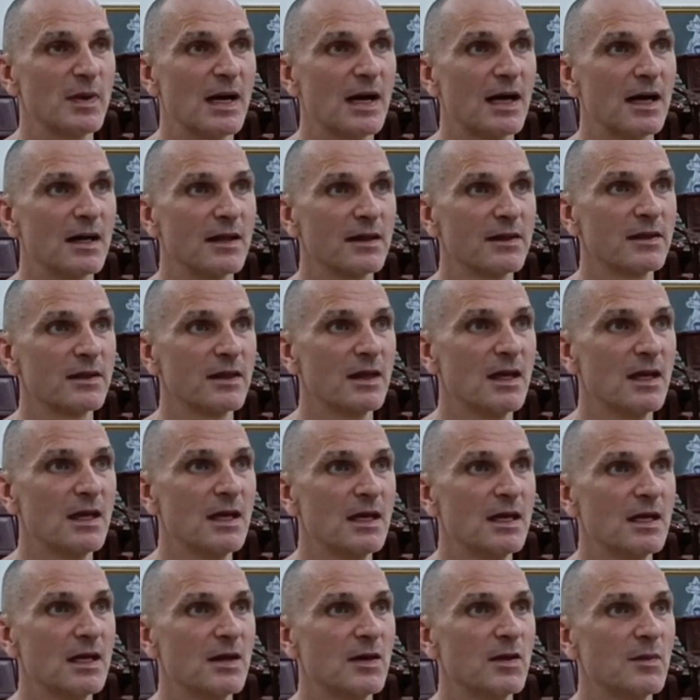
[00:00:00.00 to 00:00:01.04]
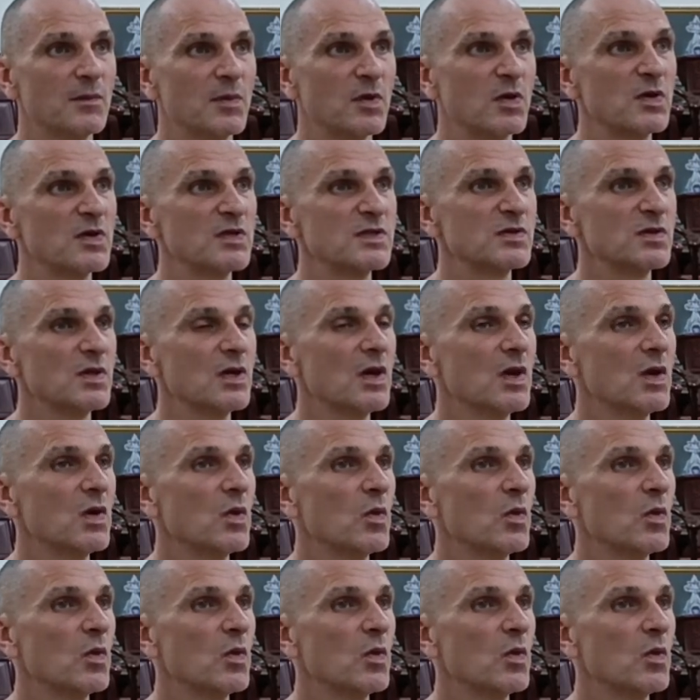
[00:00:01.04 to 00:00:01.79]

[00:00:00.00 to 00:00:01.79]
path, because